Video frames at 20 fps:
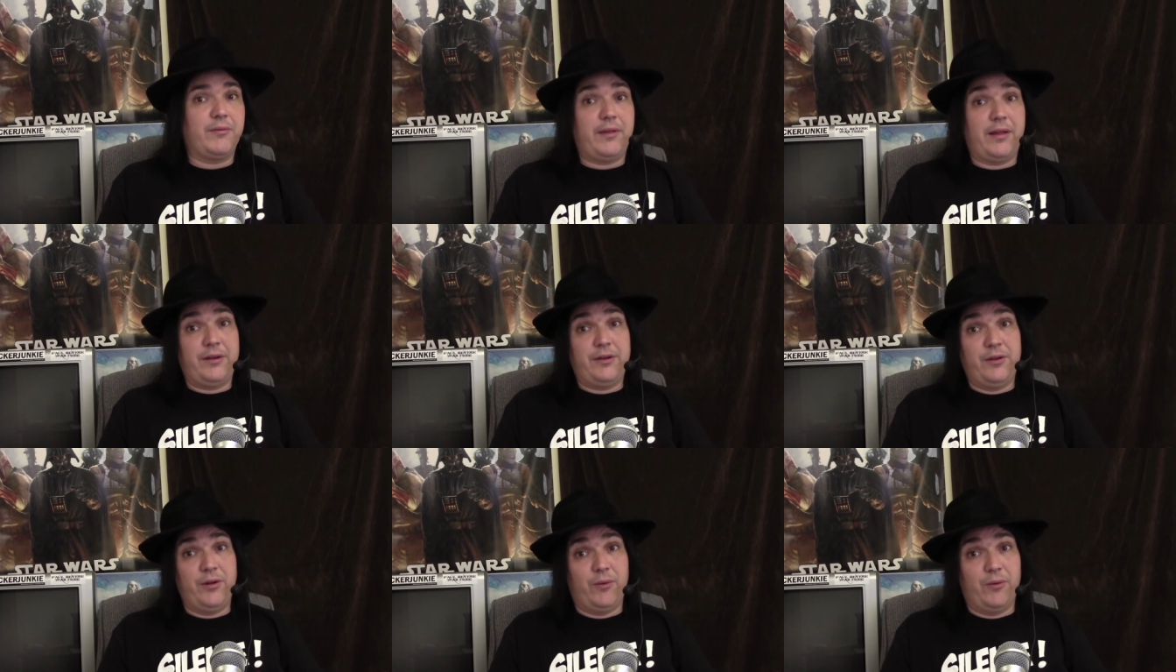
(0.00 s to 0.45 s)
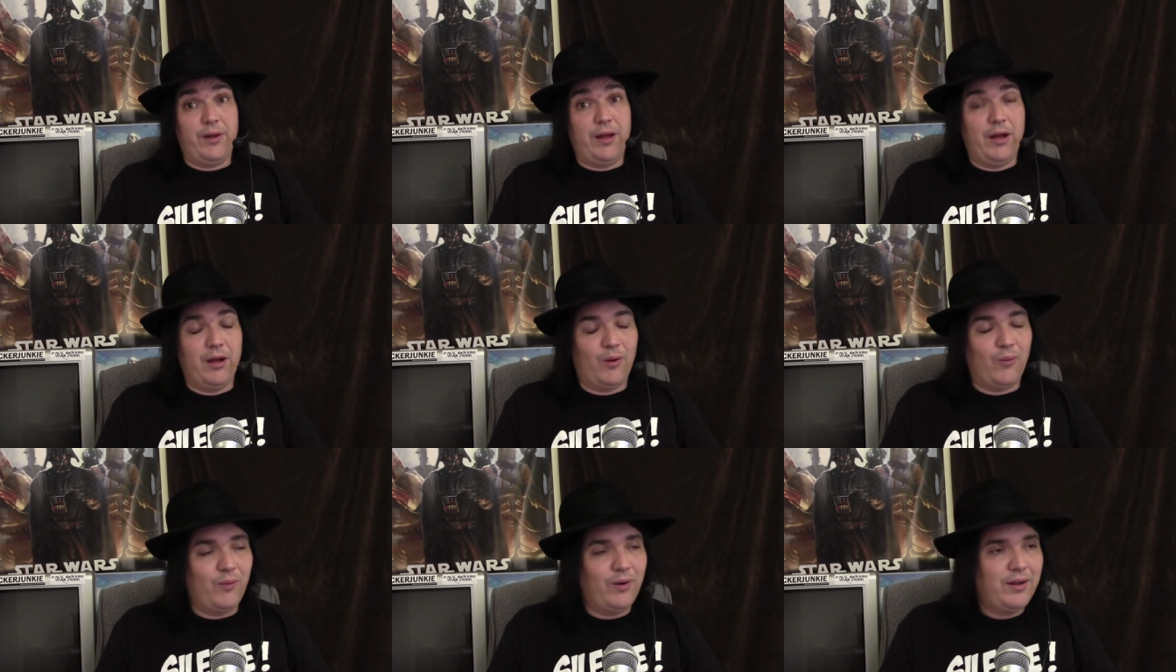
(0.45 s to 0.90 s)
then you'll
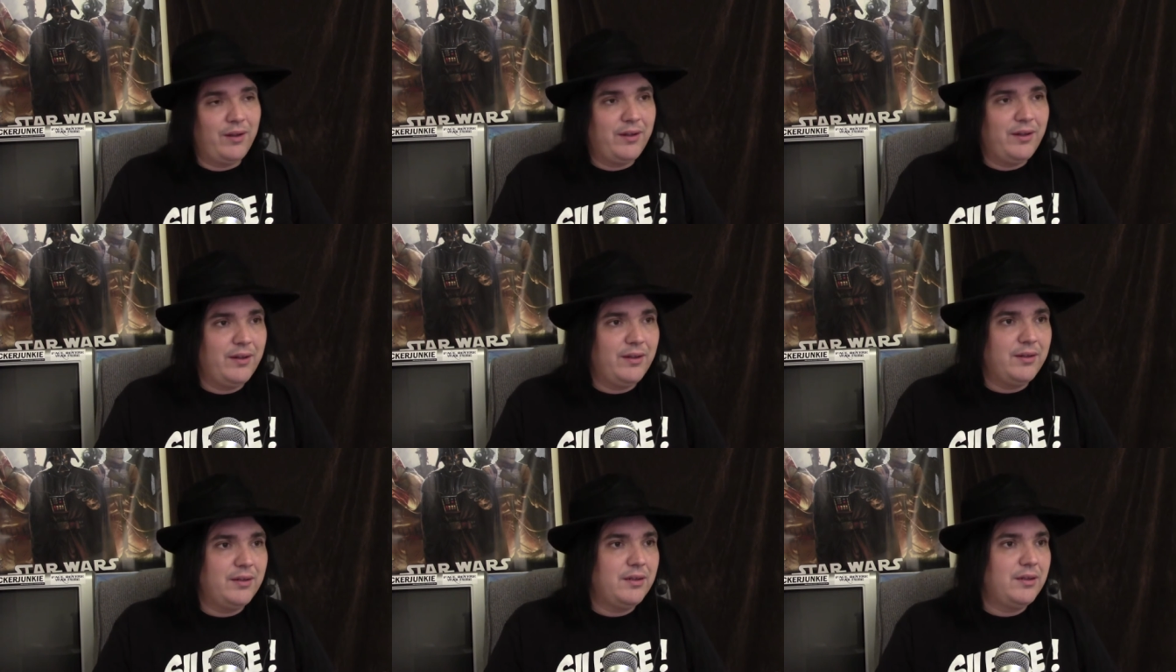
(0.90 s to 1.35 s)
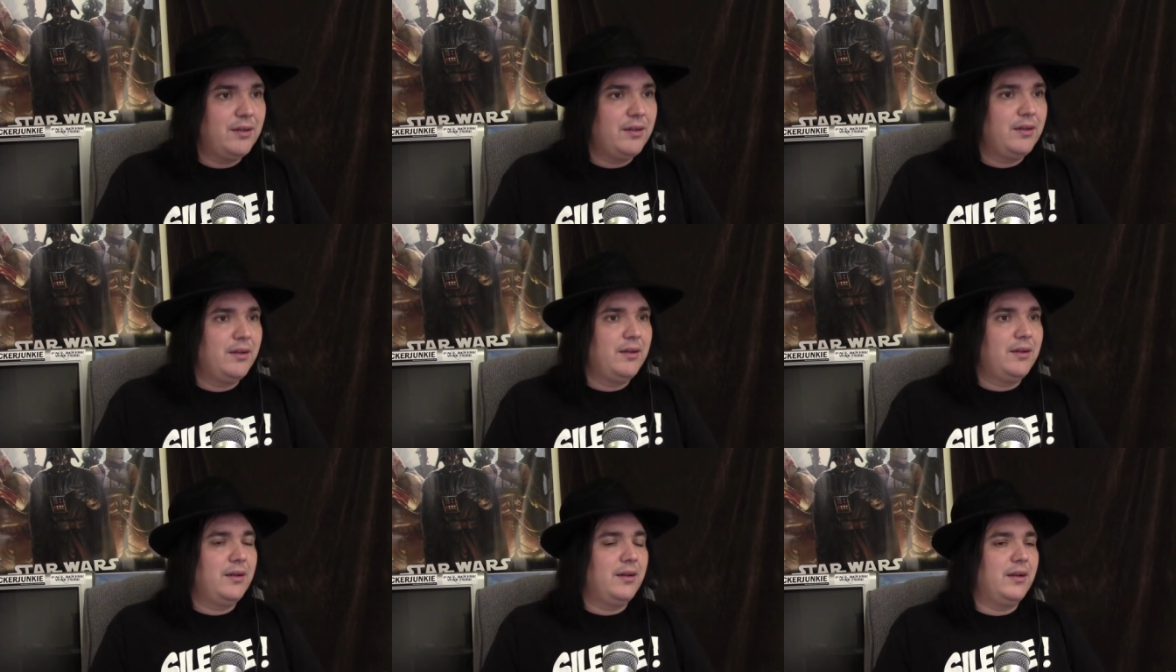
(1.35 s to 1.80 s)
know.
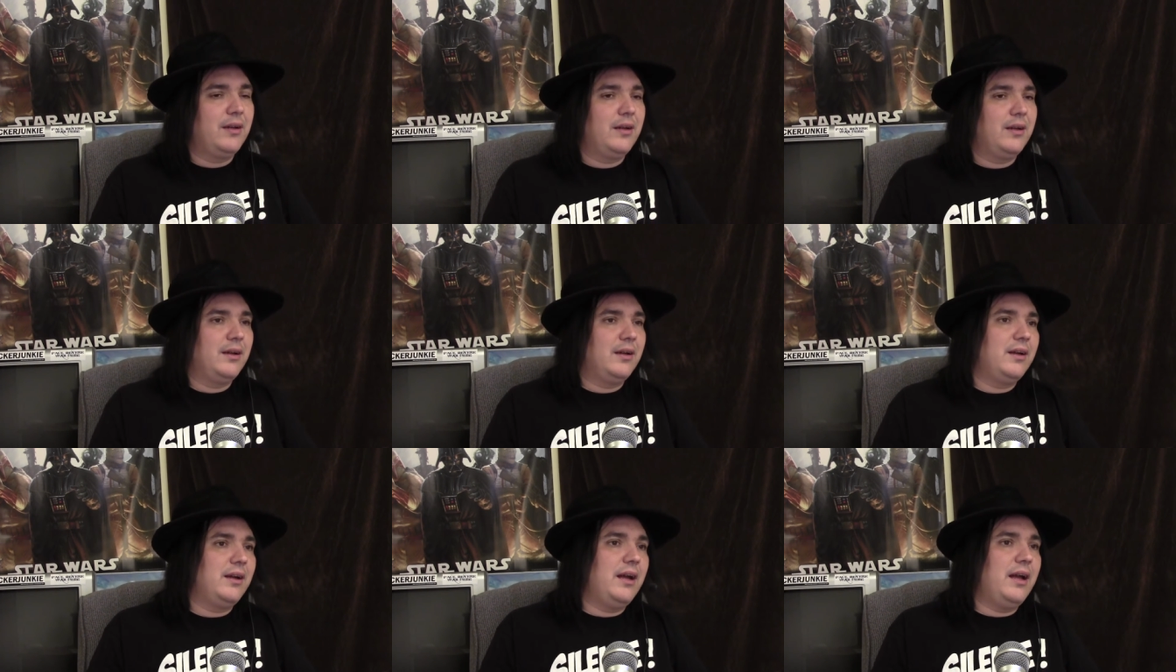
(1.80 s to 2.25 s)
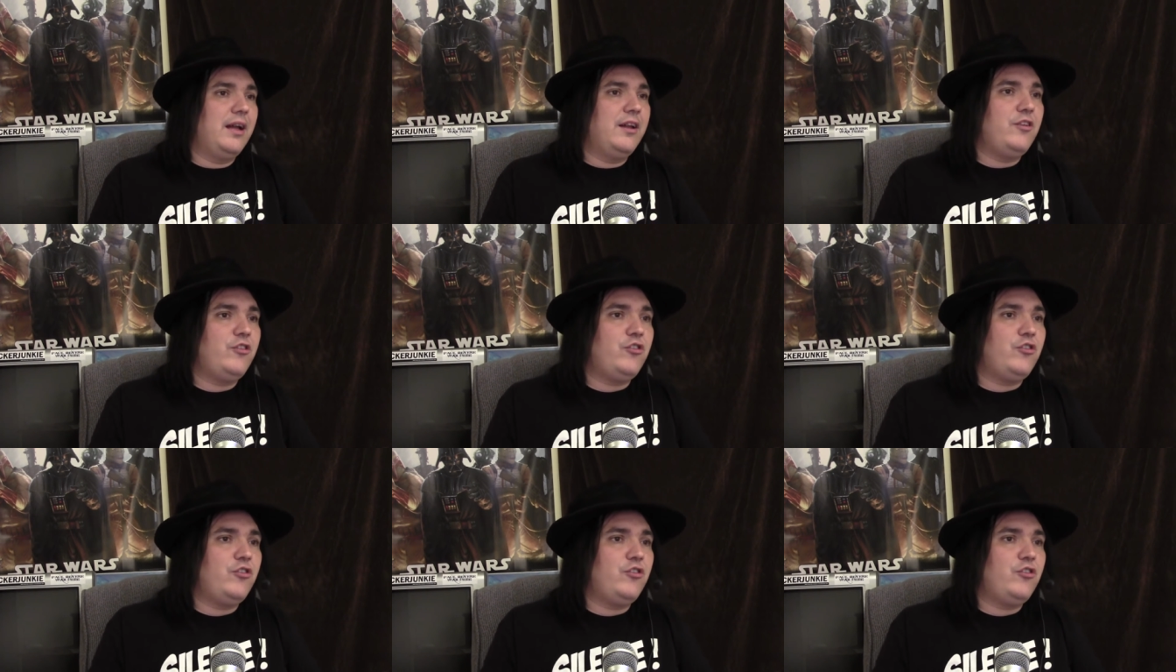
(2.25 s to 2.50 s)
Uh,